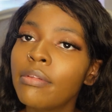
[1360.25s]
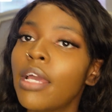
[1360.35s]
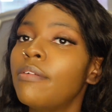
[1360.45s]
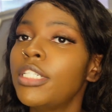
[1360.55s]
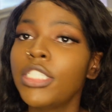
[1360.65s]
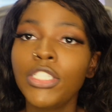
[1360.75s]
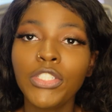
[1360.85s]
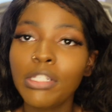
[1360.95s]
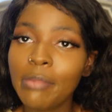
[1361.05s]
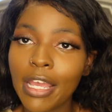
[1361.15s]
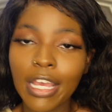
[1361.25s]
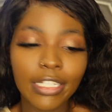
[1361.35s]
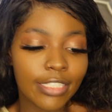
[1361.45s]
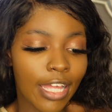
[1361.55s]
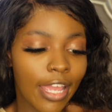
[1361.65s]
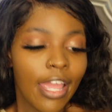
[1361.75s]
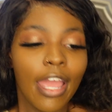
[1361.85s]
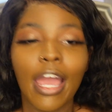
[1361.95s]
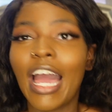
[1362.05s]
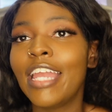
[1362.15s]
Like, wishing you the best. Like,
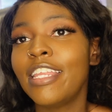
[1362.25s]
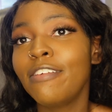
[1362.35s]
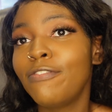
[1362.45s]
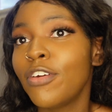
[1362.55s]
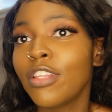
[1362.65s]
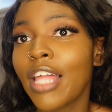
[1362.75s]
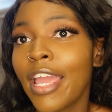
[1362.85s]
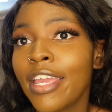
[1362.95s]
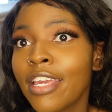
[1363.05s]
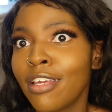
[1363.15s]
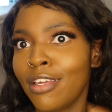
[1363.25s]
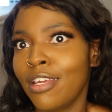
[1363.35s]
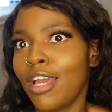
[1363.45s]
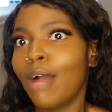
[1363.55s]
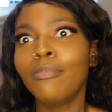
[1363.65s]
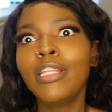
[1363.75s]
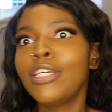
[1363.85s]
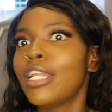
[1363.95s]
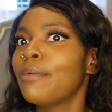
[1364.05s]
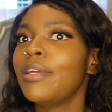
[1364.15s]
I did feel like I'm really
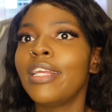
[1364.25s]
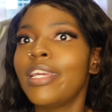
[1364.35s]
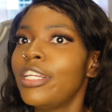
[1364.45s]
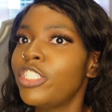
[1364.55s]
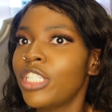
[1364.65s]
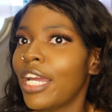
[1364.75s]
good at reading energy.